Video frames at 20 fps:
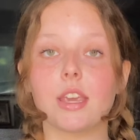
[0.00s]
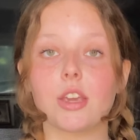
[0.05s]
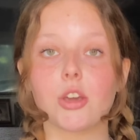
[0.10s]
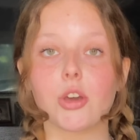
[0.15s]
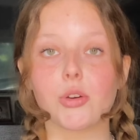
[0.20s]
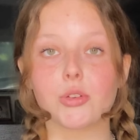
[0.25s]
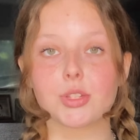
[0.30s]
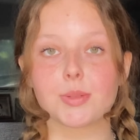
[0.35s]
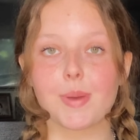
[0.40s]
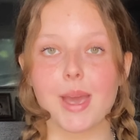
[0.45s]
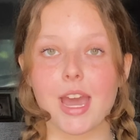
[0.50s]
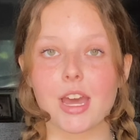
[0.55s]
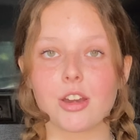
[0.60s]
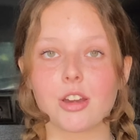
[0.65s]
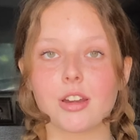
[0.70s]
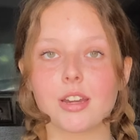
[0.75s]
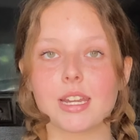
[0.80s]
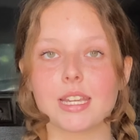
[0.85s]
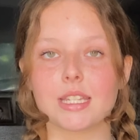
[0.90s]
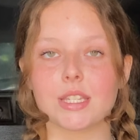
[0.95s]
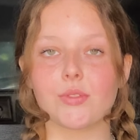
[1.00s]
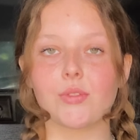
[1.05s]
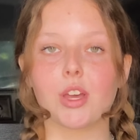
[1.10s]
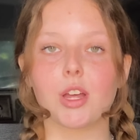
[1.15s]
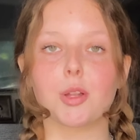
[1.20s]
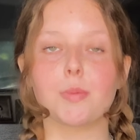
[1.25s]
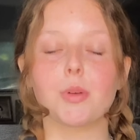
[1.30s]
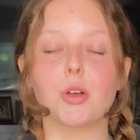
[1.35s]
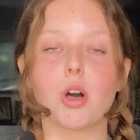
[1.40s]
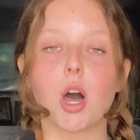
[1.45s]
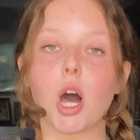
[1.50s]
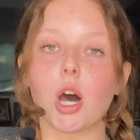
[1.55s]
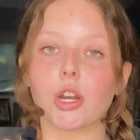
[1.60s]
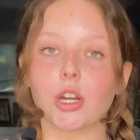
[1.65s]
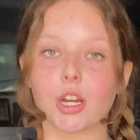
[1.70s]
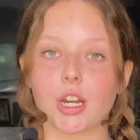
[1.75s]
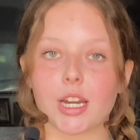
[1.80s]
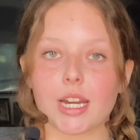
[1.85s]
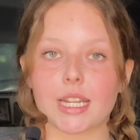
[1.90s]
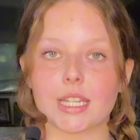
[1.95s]
The ghost pattern is available on
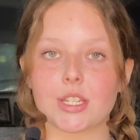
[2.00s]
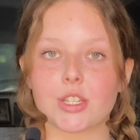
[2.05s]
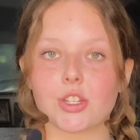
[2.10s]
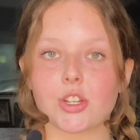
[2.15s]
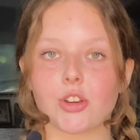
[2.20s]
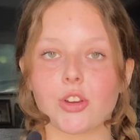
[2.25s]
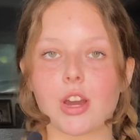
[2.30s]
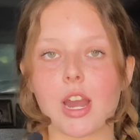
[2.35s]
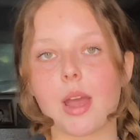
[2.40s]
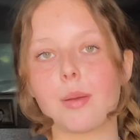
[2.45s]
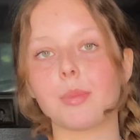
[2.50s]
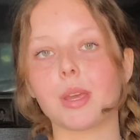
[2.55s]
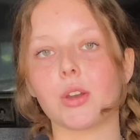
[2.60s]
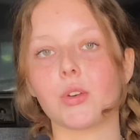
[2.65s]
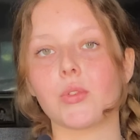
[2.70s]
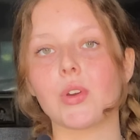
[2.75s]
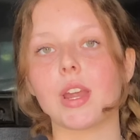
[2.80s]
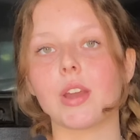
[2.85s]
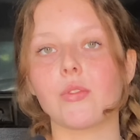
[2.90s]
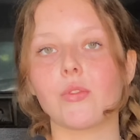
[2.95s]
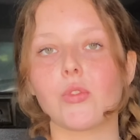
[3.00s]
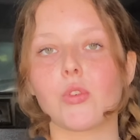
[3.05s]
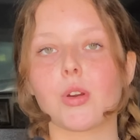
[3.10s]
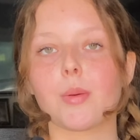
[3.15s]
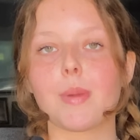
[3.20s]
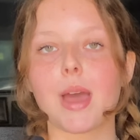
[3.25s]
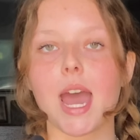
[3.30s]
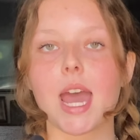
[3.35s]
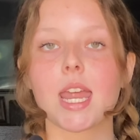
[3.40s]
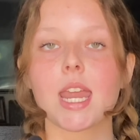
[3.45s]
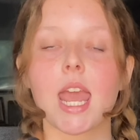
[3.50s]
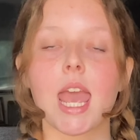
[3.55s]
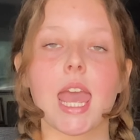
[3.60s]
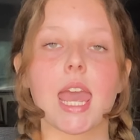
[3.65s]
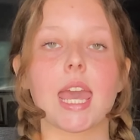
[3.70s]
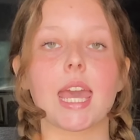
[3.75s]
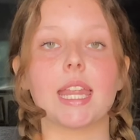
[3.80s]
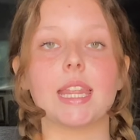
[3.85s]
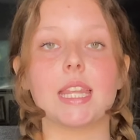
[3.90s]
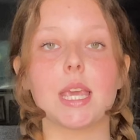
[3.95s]
her Instagram in written format,
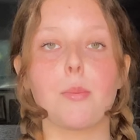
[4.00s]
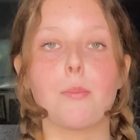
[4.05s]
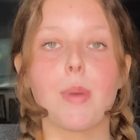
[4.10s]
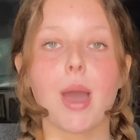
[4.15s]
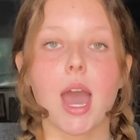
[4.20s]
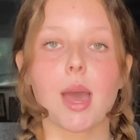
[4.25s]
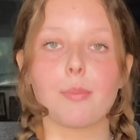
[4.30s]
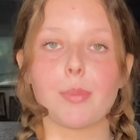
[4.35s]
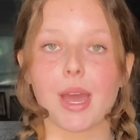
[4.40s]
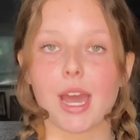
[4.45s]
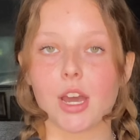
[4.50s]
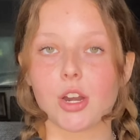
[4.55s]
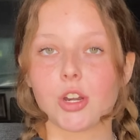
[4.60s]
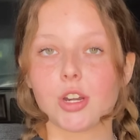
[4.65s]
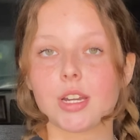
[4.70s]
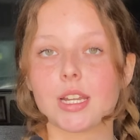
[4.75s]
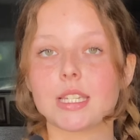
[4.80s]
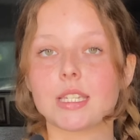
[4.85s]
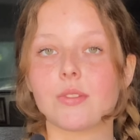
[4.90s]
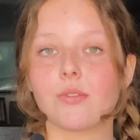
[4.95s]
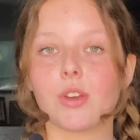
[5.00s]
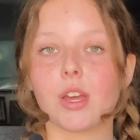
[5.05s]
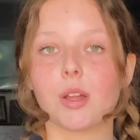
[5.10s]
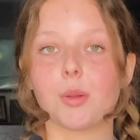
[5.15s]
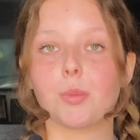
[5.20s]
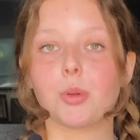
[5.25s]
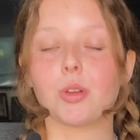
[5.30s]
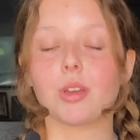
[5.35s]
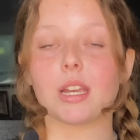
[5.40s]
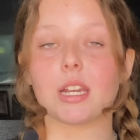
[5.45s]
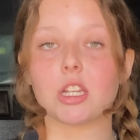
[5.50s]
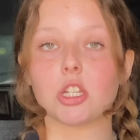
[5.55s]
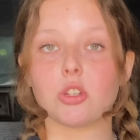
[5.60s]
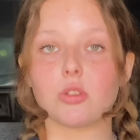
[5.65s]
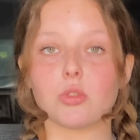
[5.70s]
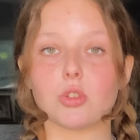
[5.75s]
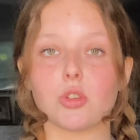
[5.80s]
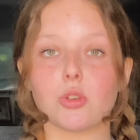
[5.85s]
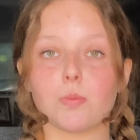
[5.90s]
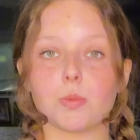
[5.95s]
and the bat pattern is available in
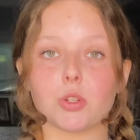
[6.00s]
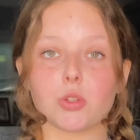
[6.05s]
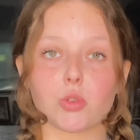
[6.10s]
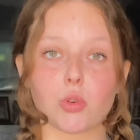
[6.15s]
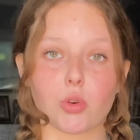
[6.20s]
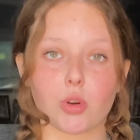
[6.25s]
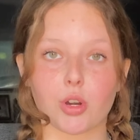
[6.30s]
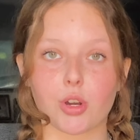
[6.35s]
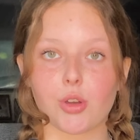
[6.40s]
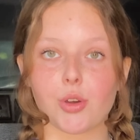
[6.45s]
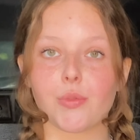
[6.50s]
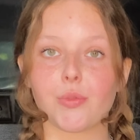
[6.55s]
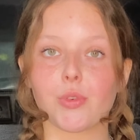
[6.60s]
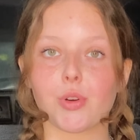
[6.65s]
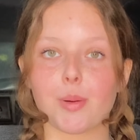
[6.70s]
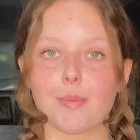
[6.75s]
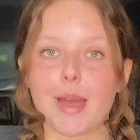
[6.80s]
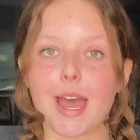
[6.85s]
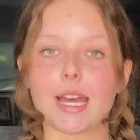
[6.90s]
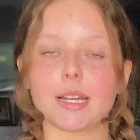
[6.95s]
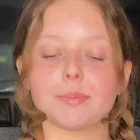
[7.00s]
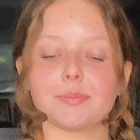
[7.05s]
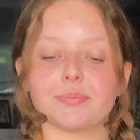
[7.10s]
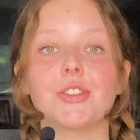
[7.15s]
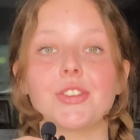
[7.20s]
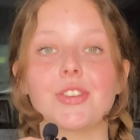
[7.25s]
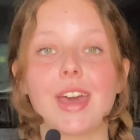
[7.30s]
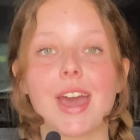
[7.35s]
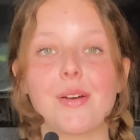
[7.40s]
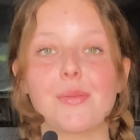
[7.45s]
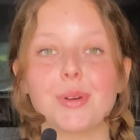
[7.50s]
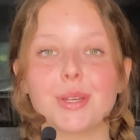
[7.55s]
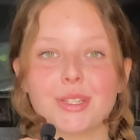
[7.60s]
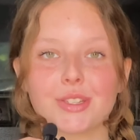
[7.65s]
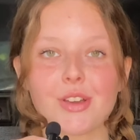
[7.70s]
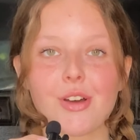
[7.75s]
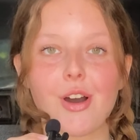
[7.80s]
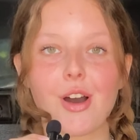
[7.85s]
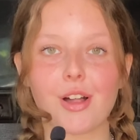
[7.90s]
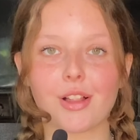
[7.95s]
YouTube tutorial format. So that
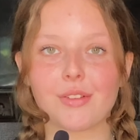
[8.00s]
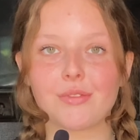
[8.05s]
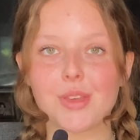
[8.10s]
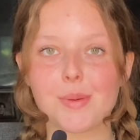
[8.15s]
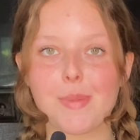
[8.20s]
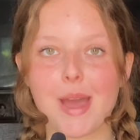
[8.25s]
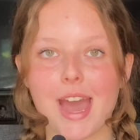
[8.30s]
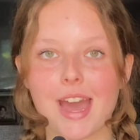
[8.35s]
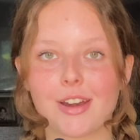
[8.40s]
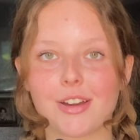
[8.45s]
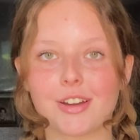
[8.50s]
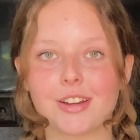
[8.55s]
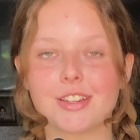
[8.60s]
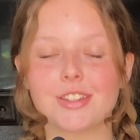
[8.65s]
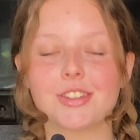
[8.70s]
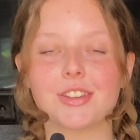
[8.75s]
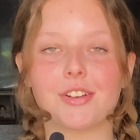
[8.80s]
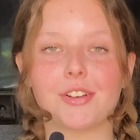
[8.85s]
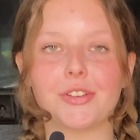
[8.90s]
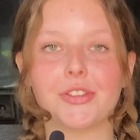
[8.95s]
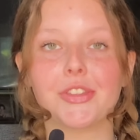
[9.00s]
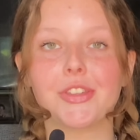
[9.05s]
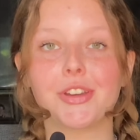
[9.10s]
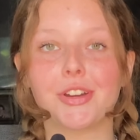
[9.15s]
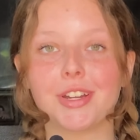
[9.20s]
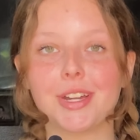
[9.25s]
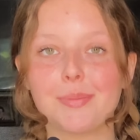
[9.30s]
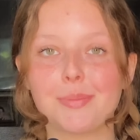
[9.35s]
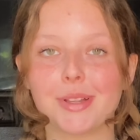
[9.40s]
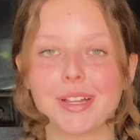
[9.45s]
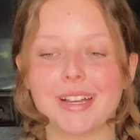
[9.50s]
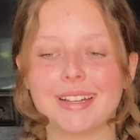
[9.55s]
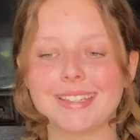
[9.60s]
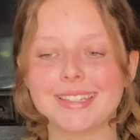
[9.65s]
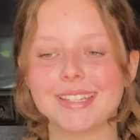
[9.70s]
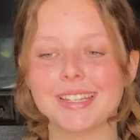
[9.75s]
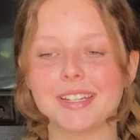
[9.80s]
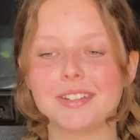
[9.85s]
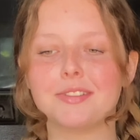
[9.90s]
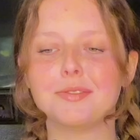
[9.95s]
was all of the patterns, all 30
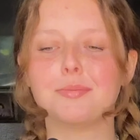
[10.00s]
plus.